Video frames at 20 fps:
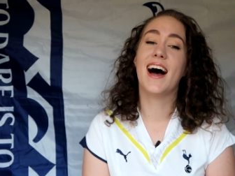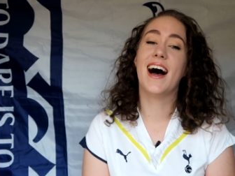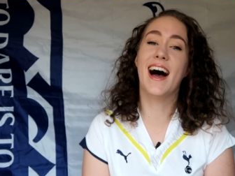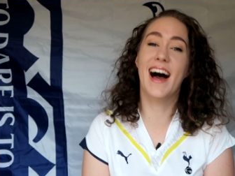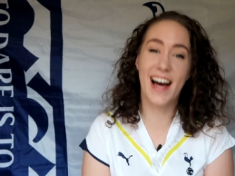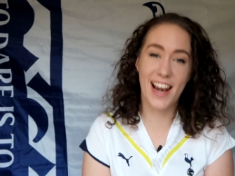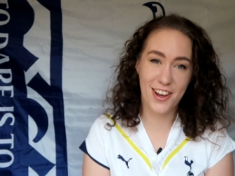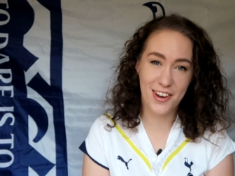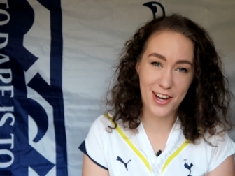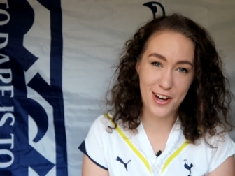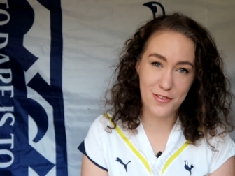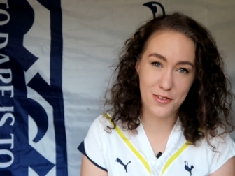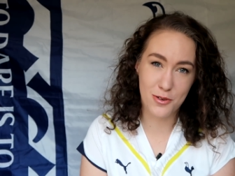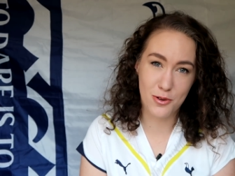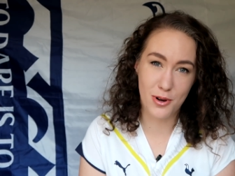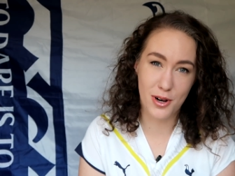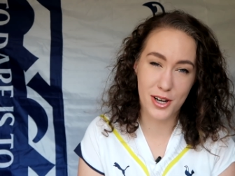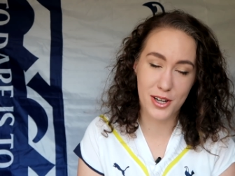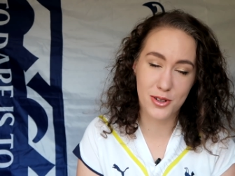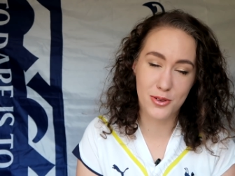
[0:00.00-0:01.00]
Hello
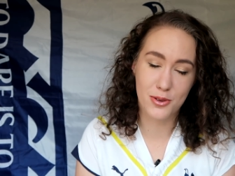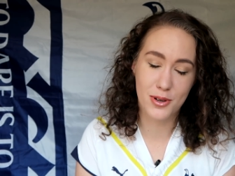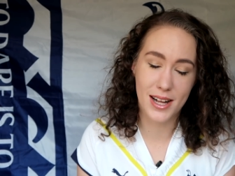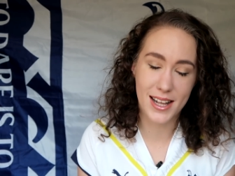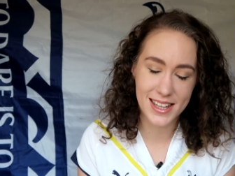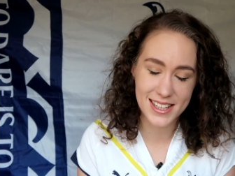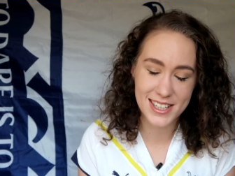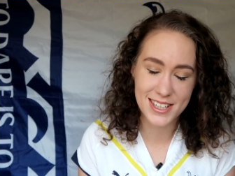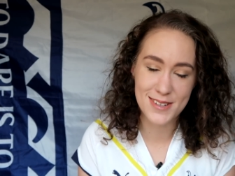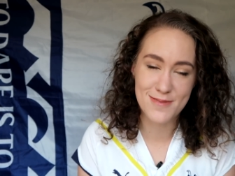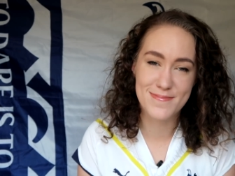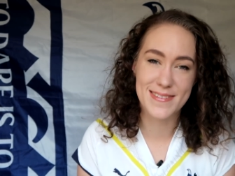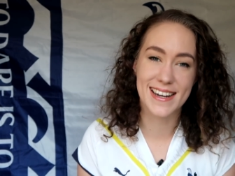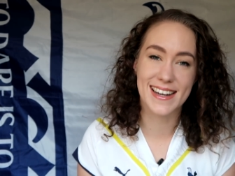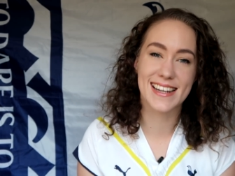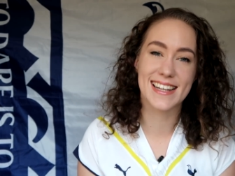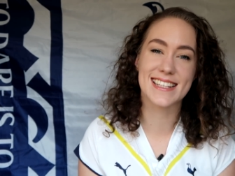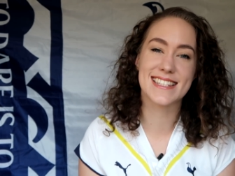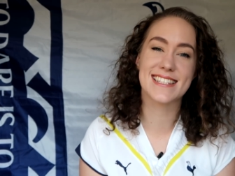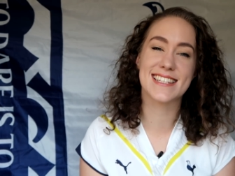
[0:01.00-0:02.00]
everyone, welcome
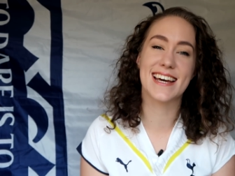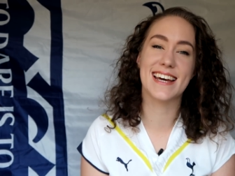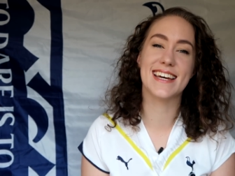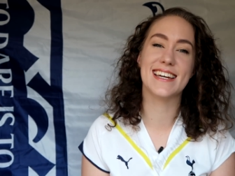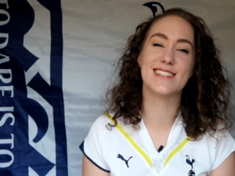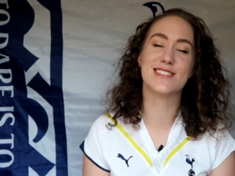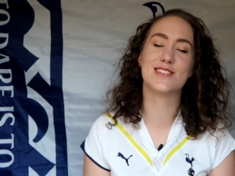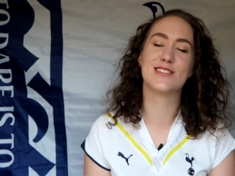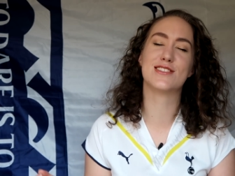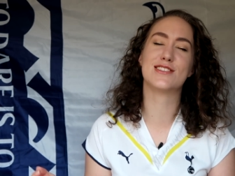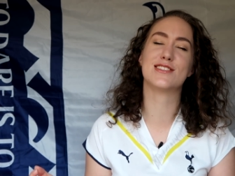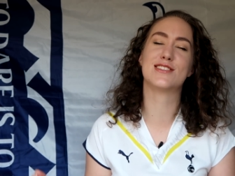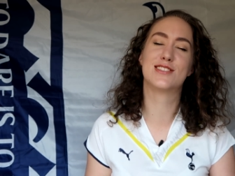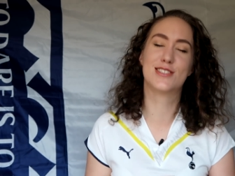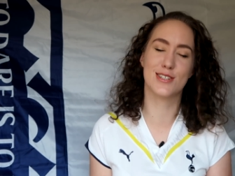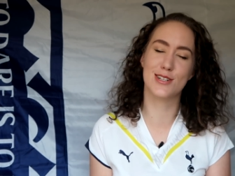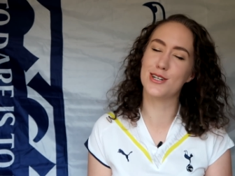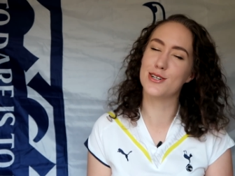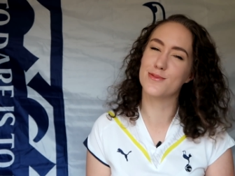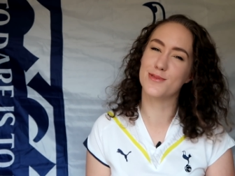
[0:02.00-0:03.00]
back. Let's get into the
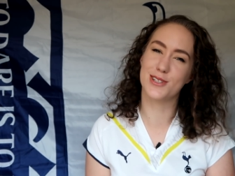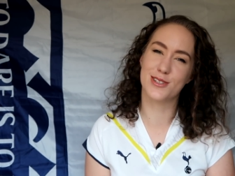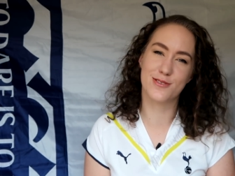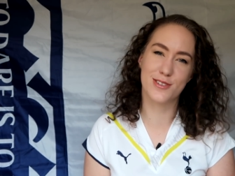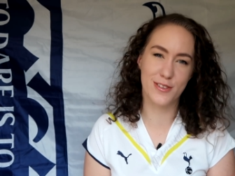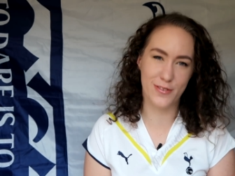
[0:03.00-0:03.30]
Dortmund